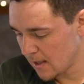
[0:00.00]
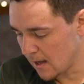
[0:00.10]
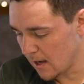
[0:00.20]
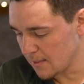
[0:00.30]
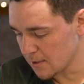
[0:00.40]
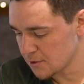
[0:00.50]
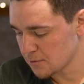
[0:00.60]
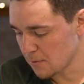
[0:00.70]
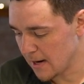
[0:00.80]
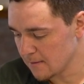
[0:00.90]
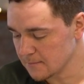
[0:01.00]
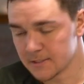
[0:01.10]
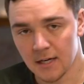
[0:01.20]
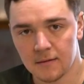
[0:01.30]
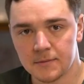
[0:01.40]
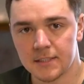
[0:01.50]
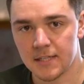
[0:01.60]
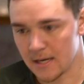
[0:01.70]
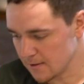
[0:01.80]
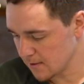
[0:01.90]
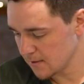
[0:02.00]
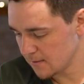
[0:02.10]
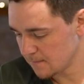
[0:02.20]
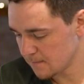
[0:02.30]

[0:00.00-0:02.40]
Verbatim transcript: uh, the SRAM Dub standard.